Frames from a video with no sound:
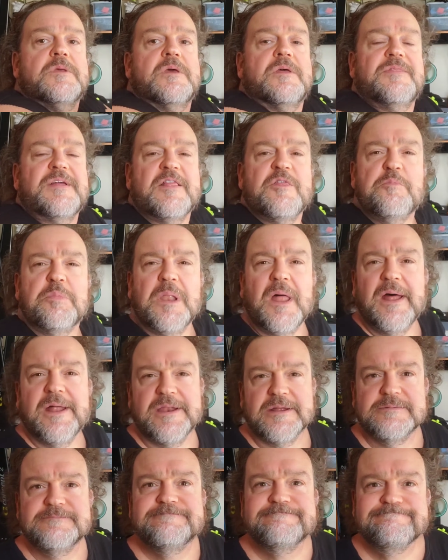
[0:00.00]
that's blood,
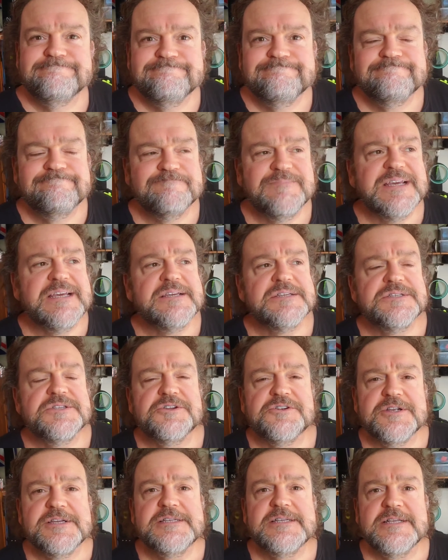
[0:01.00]
because
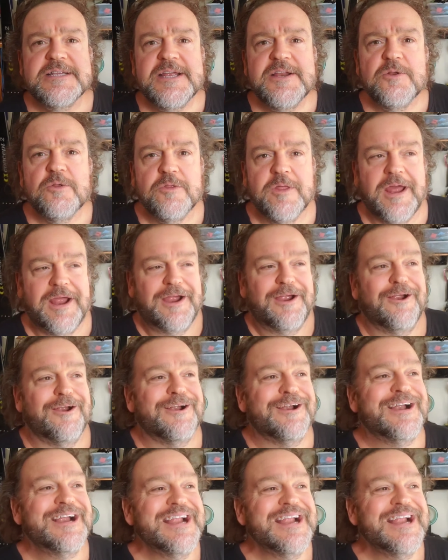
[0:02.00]
there is a needle there.